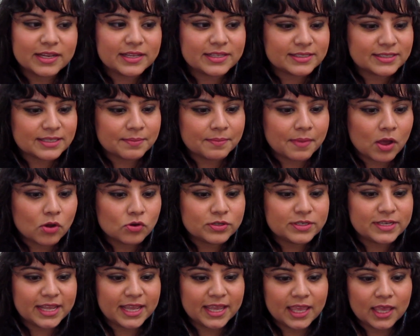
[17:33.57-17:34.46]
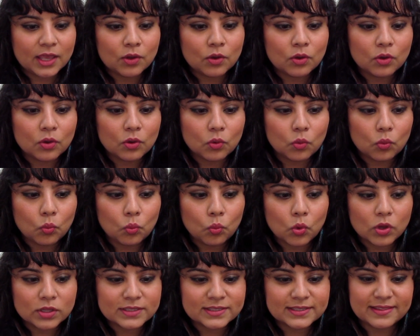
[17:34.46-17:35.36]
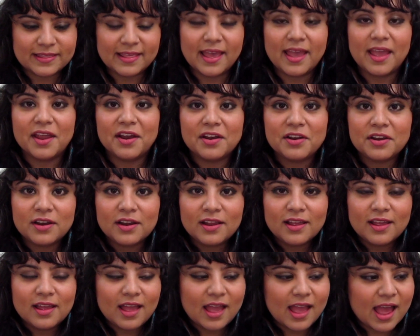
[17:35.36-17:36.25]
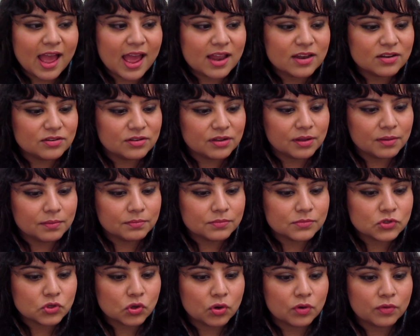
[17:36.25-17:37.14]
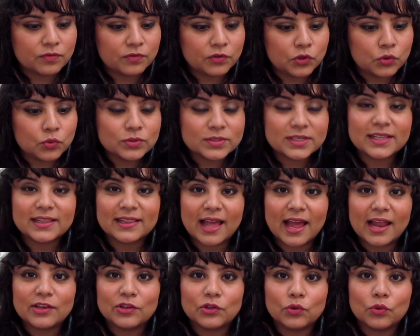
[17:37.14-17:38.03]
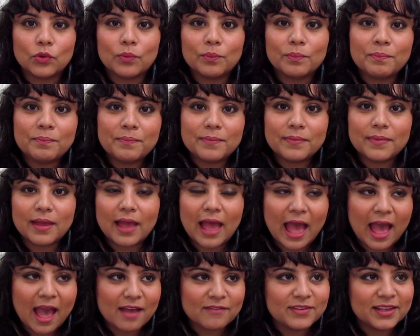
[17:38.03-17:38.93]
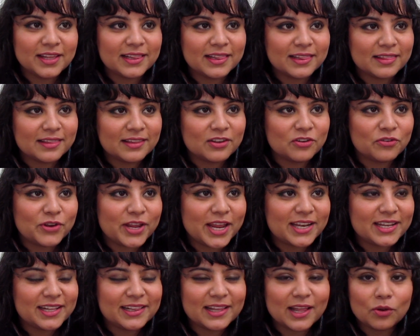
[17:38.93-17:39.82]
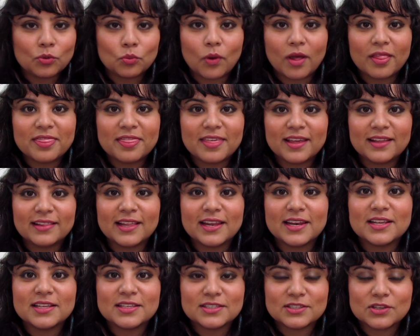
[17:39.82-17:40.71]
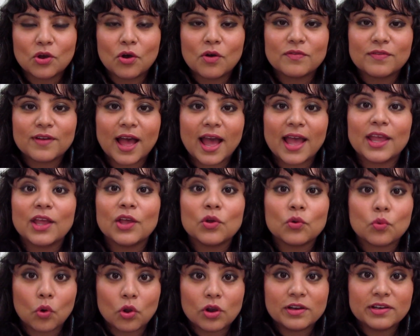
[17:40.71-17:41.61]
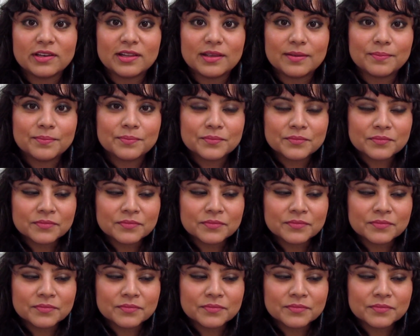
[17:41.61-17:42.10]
It's about taking what's there and sort of using that, you know, creating that one thing that is of high quality.